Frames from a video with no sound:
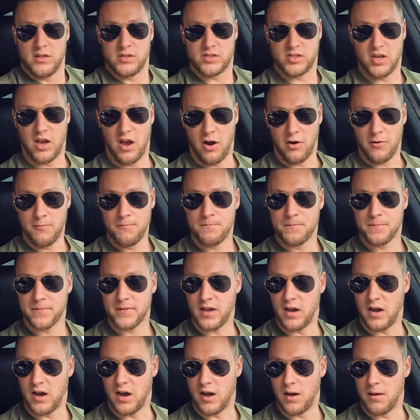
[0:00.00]
So
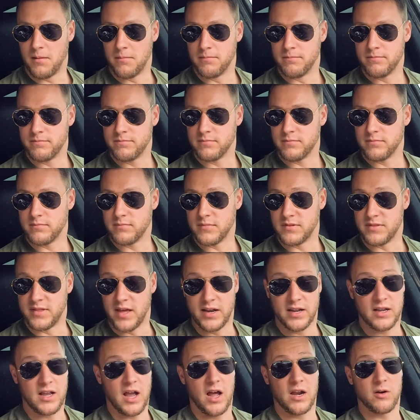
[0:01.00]
um,
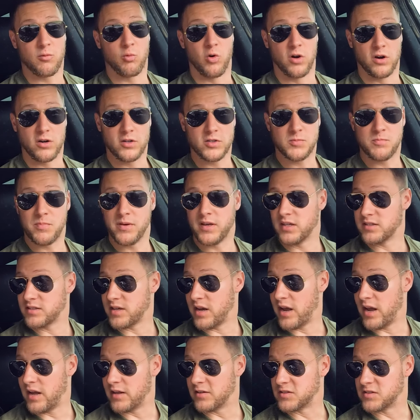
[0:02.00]
then it got worse because
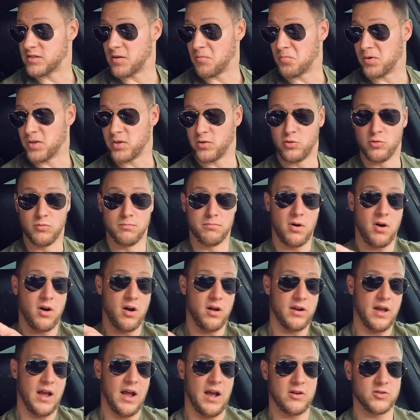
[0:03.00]
I had somebody who
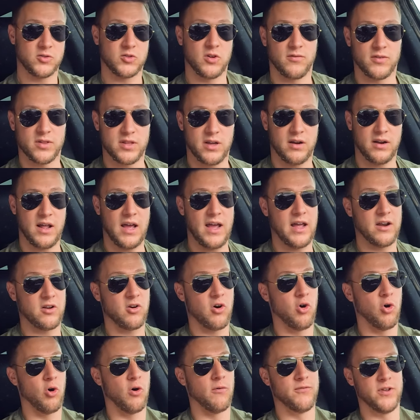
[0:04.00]
bought a house over there and I had a
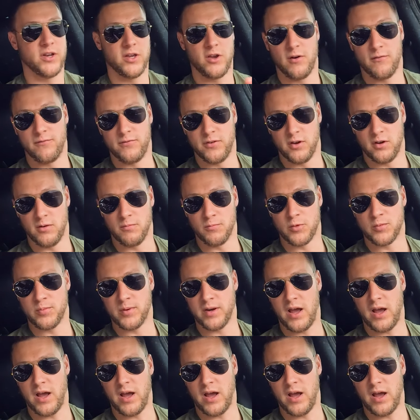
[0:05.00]
whole video filmed,